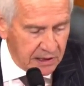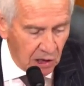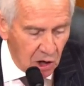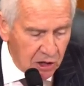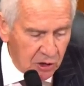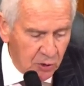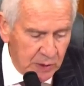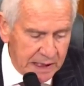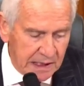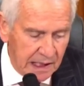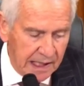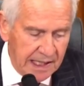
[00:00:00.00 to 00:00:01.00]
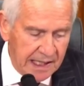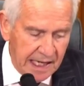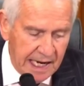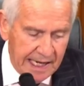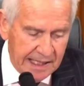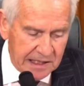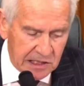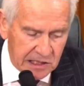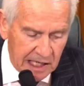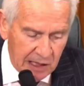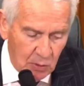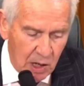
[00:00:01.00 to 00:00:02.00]
the longer we delay aid
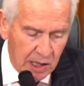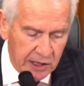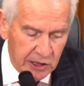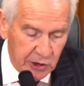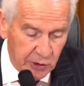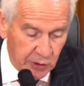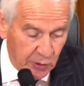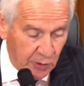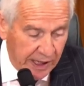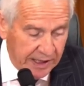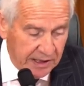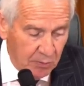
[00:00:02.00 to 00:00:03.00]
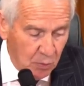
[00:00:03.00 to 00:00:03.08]
to Taiwan and to Ukraine,